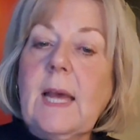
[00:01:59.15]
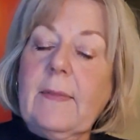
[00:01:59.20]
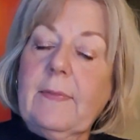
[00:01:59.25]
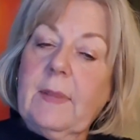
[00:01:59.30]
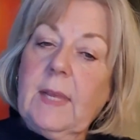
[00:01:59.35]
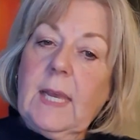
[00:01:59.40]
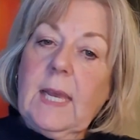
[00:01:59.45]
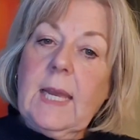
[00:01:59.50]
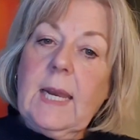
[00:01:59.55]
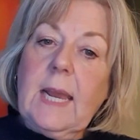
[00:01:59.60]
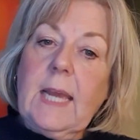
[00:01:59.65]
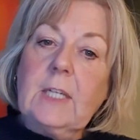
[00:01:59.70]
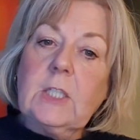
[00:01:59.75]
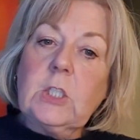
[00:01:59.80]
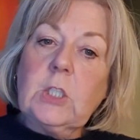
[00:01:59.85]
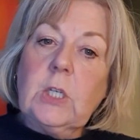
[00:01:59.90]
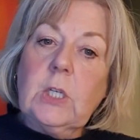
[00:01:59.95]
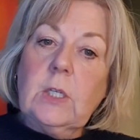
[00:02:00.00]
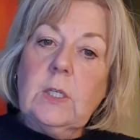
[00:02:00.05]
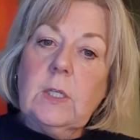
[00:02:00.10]
and the
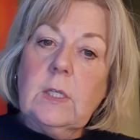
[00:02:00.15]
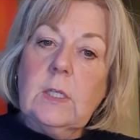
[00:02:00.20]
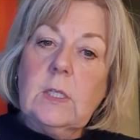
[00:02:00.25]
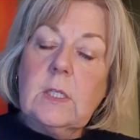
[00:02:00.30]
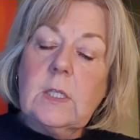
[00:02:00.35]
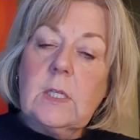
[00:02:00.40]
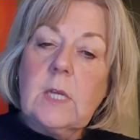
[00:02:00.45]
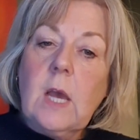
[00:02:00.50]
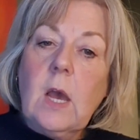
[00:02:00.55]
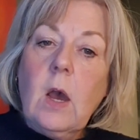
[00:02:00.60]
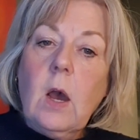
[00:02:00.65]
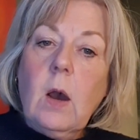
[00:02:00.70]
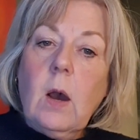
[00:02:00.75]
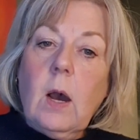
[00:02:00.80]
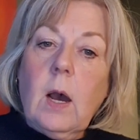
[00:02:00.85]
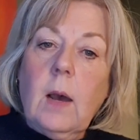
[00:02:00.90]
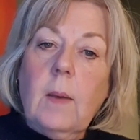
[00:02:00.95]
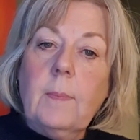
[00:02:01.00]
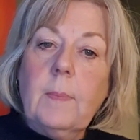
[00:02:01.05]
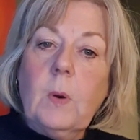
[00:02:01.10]
connections
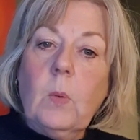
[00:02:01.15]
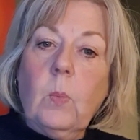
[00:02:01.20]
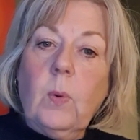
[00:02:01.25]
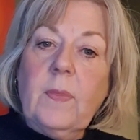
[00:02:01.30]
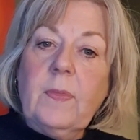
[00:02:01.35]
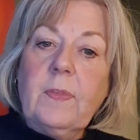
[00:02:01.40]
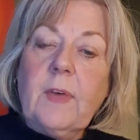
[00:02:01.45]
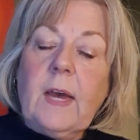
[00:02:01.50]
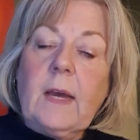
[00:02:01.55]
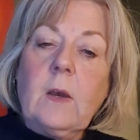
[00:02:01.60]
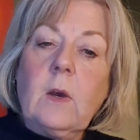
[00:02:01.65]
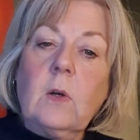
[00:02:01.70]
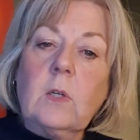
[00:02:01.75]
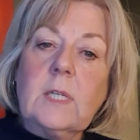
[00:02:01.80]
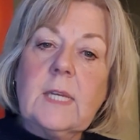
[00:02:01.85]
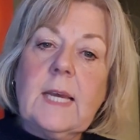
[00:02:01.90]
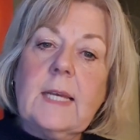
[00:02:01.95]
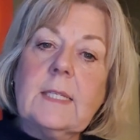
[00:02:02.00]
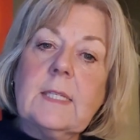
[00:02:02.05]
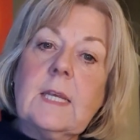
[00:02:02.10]
with that
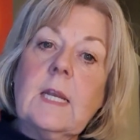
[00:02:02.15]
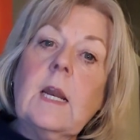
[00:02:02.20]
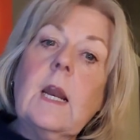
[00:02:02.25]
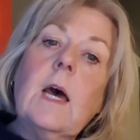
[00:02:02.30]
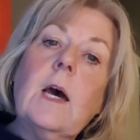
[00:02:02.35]
goddess and